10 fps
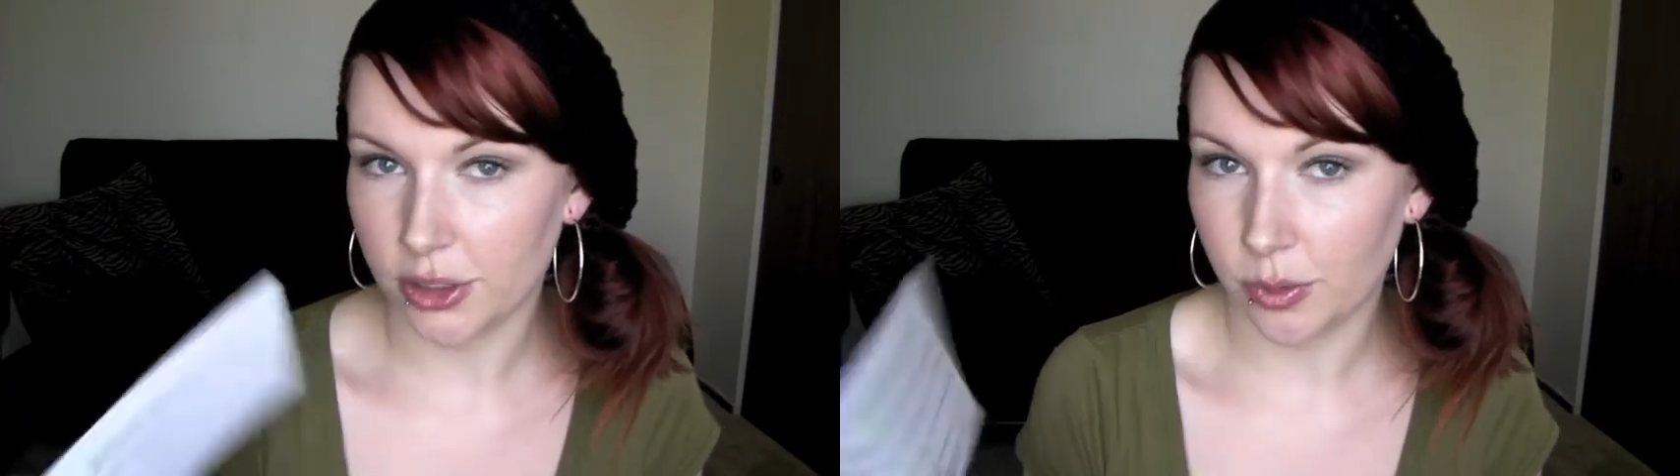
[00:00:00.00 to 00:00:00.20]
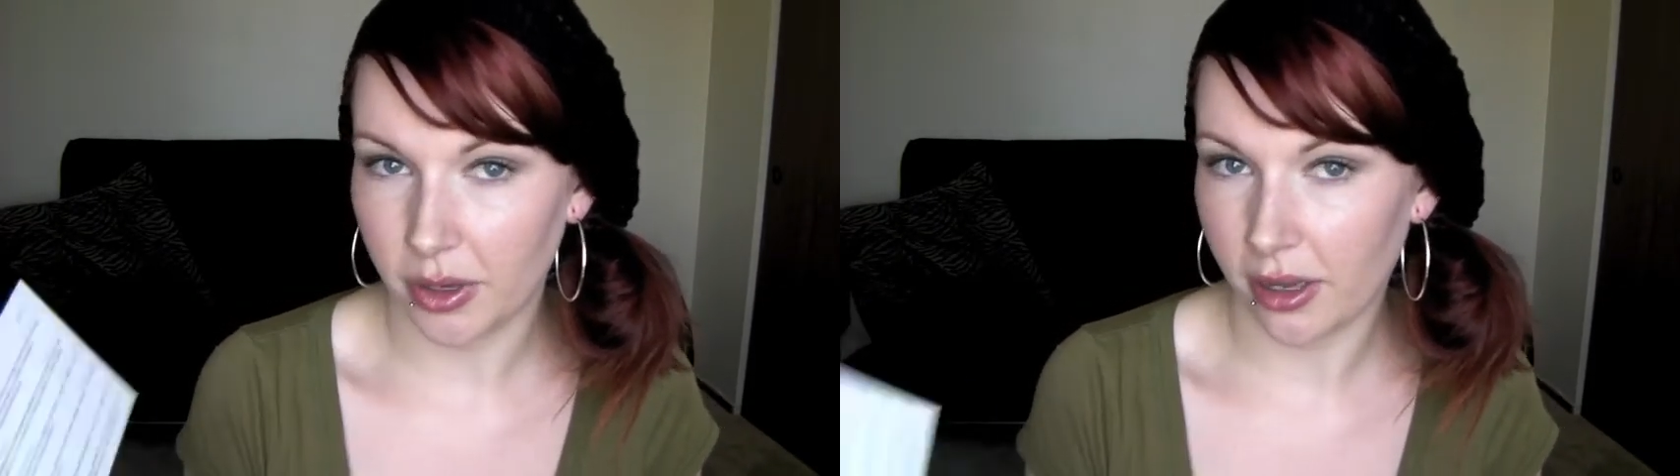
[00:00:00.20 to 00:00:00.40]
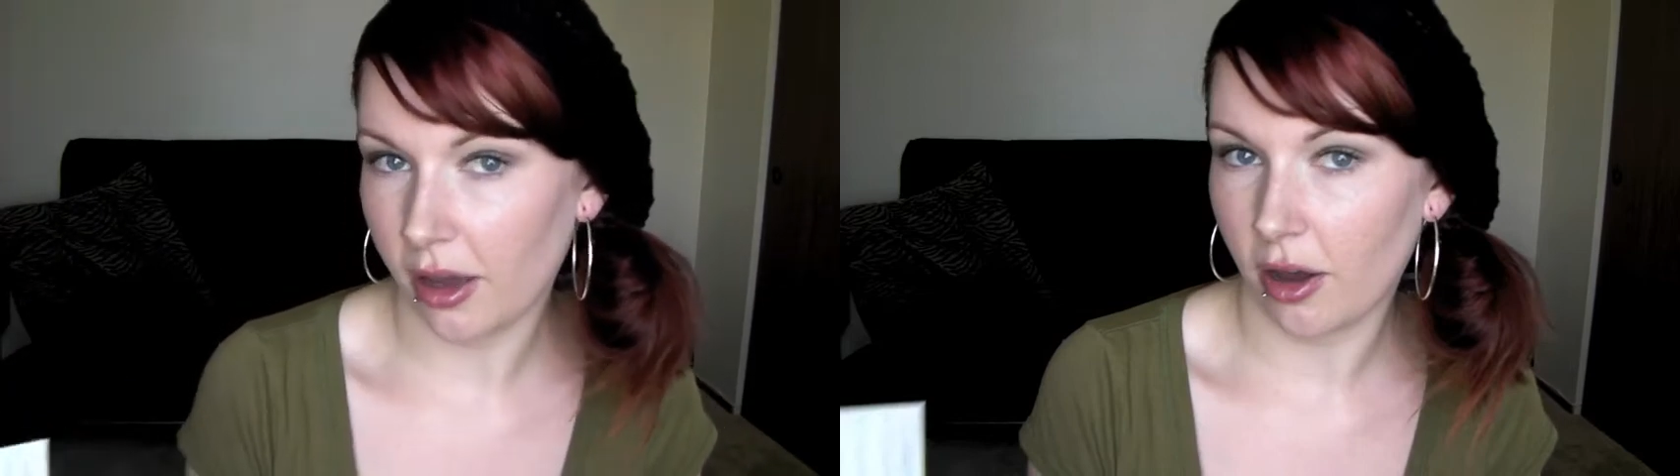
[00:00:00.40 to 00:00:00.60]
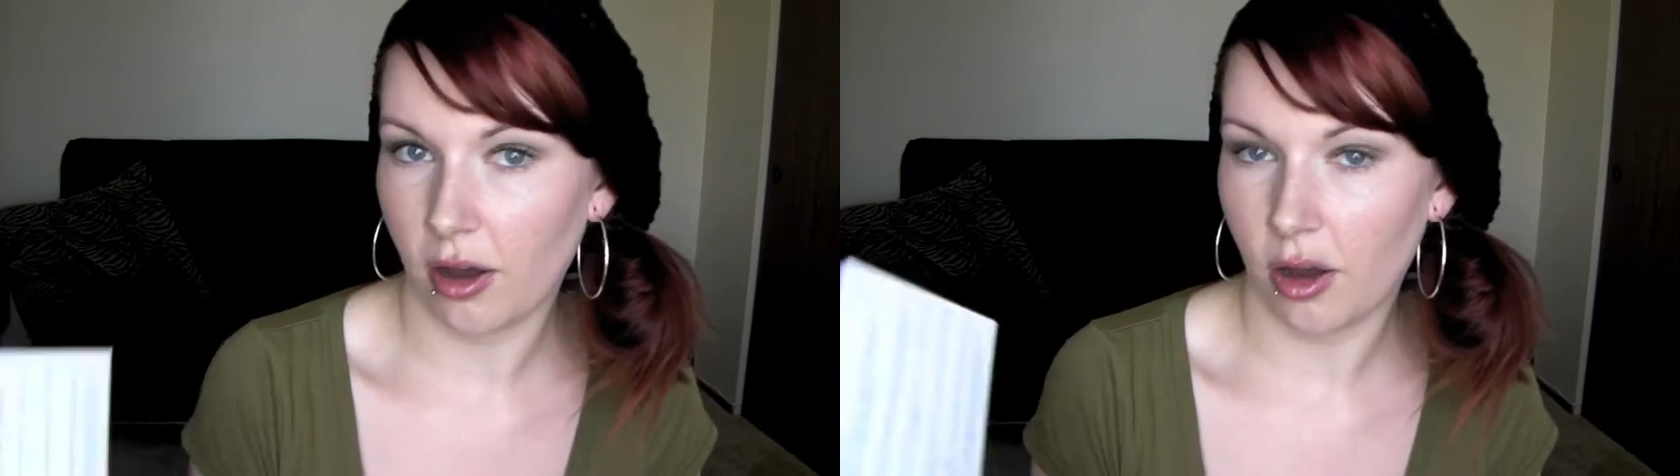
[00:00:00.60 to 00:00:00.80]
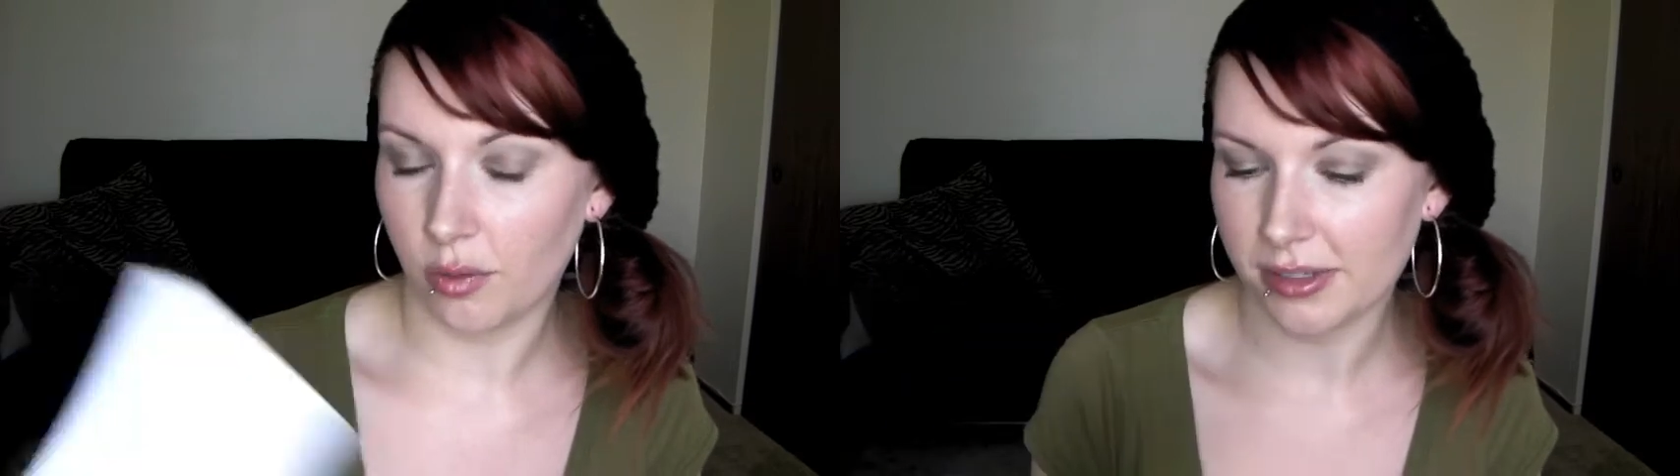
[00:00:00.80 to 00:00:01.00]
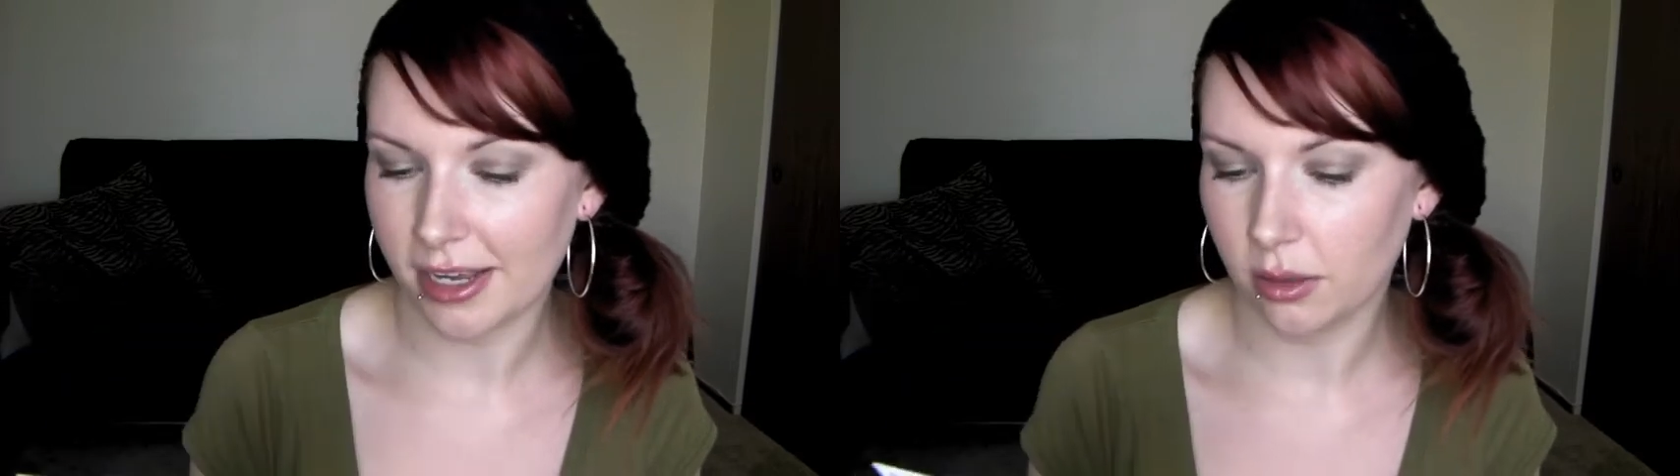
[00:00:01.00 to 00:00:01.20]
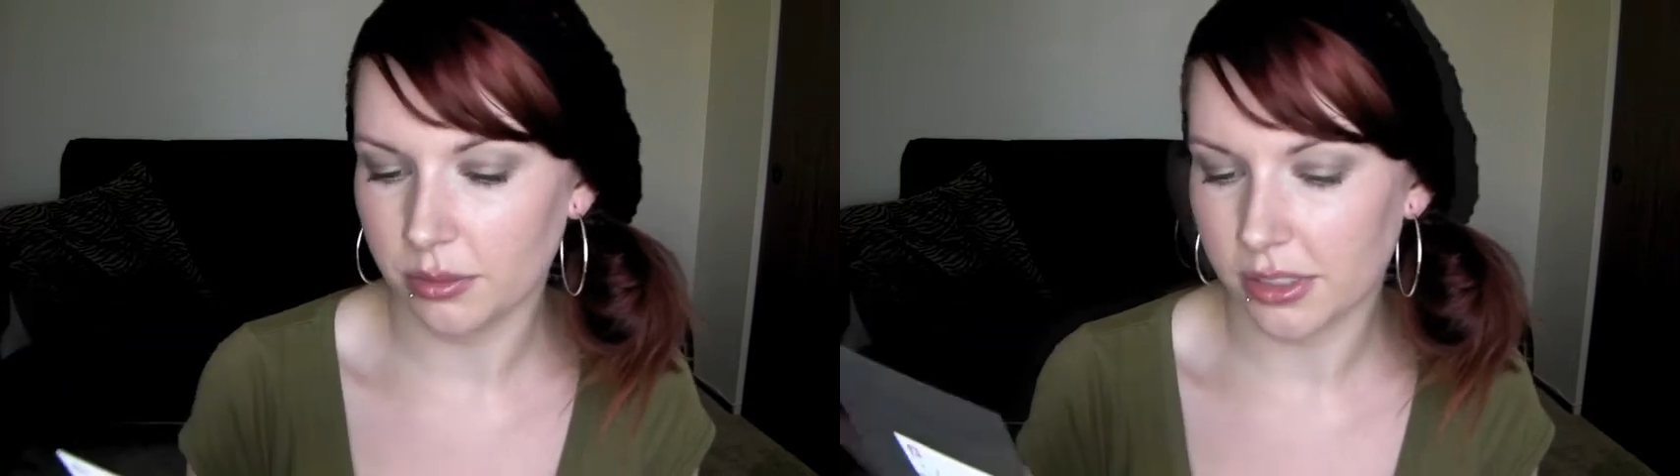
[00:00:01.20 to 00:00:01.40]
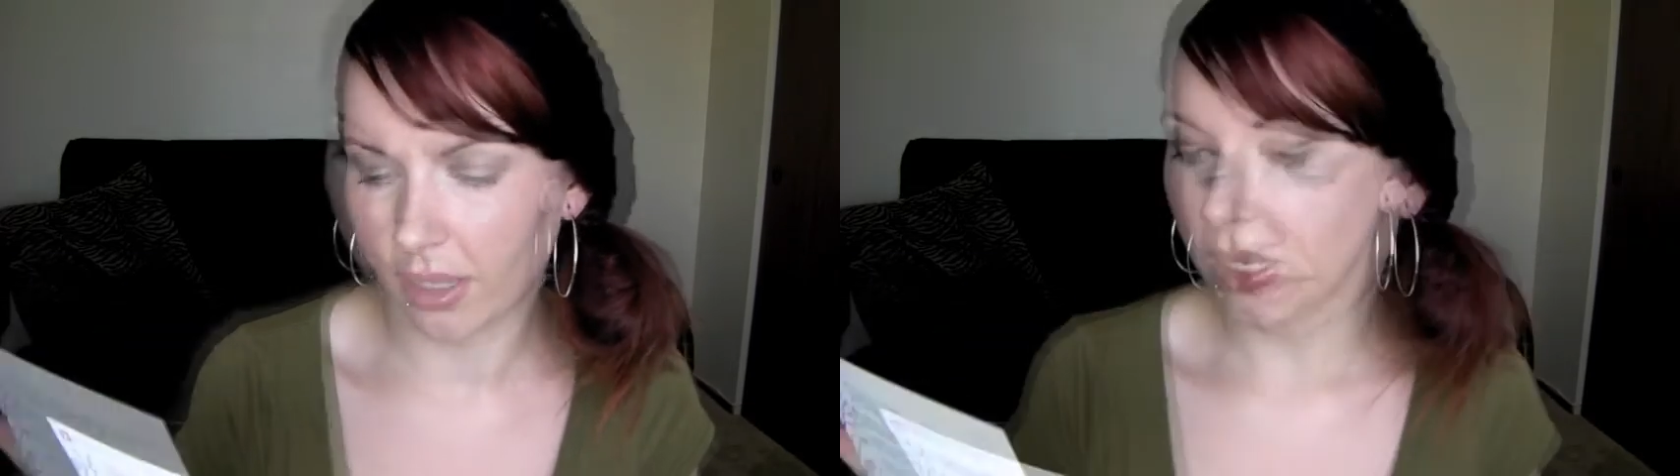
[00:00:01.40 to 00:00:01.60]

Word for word: doing all recyclable stuff.